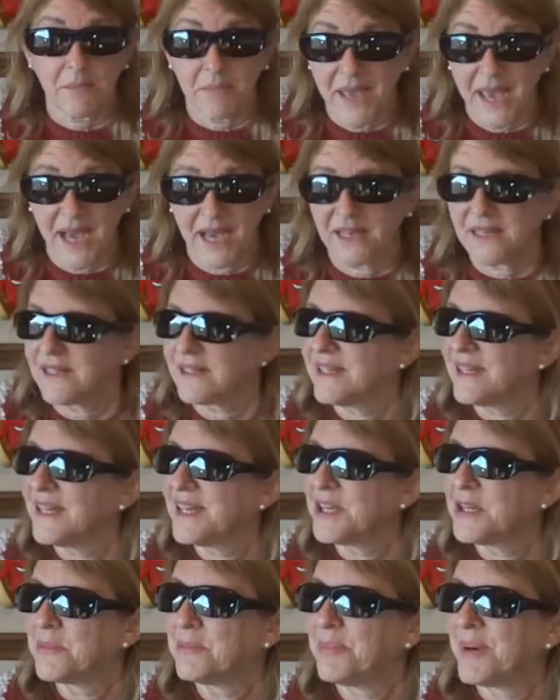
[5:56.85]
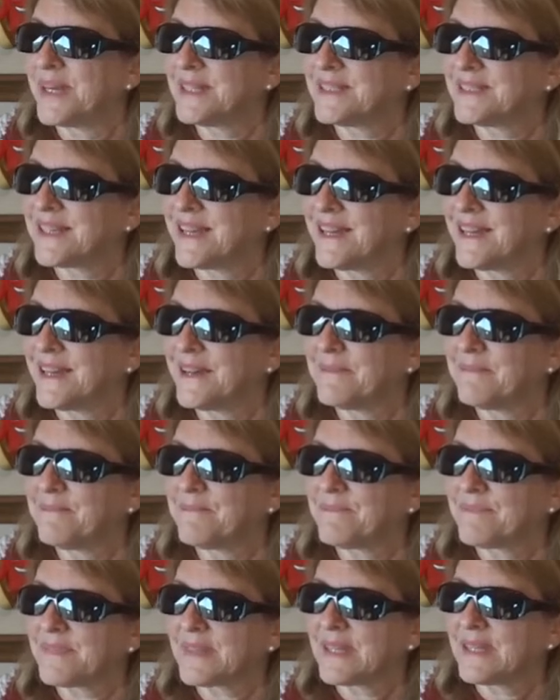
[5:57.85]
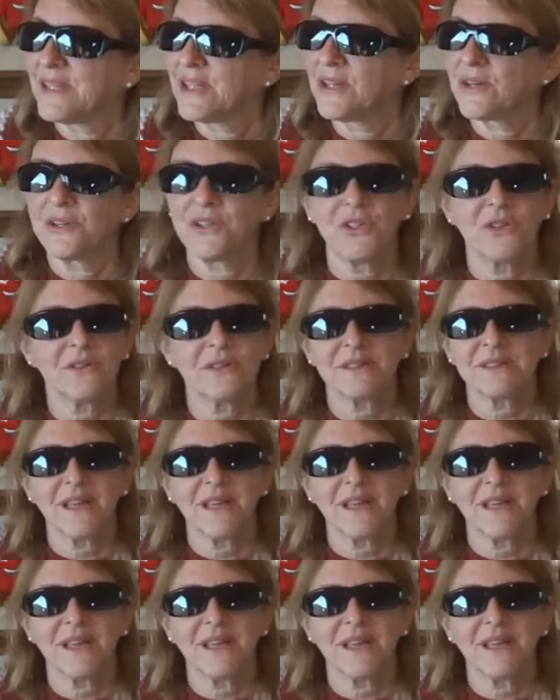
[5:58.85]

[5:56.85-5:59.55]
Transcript: bad, but um, you know, you,